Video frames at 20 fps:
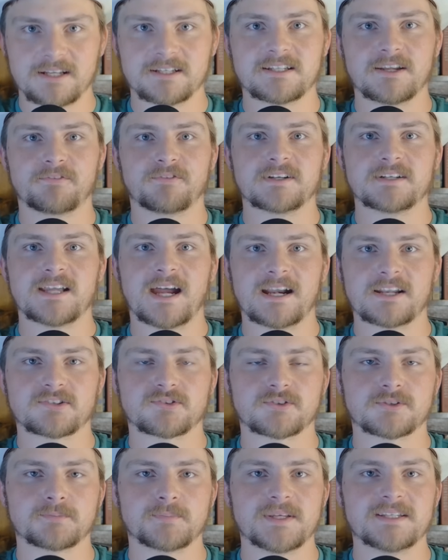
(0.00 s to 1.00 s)
of different
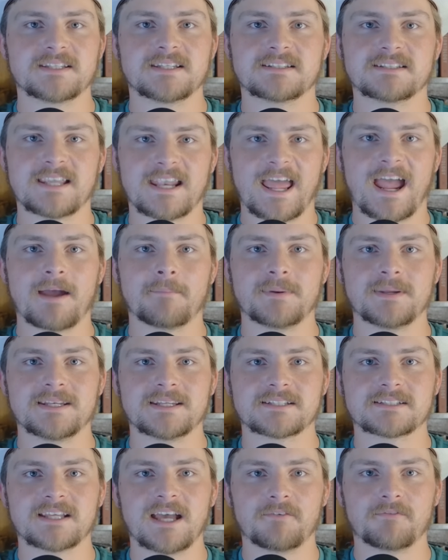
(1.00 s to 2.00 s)
dinosaur species that have been
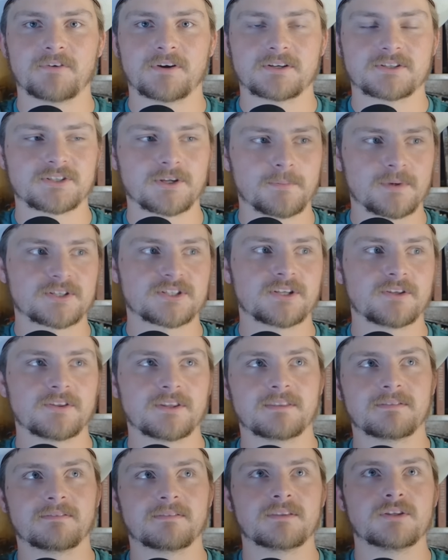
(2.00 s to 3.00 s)
discovered, so much so
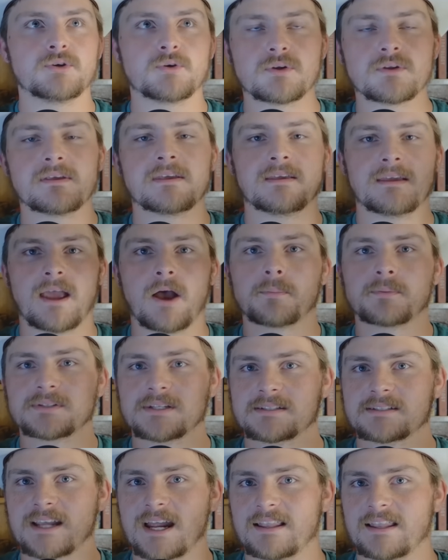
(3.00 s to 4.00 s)
that it helps
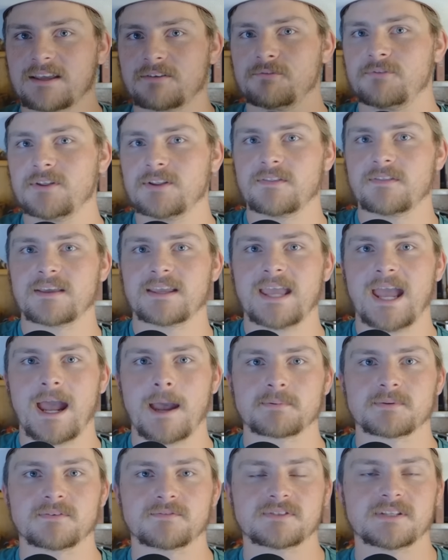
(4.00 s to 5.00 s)
us kind of like fill in the
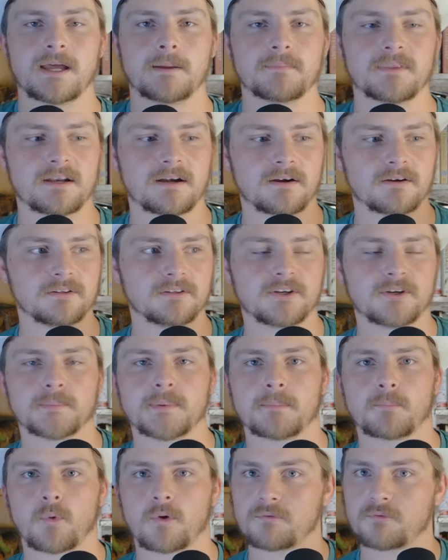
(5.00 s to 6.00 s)
gaps of some that are a little bit more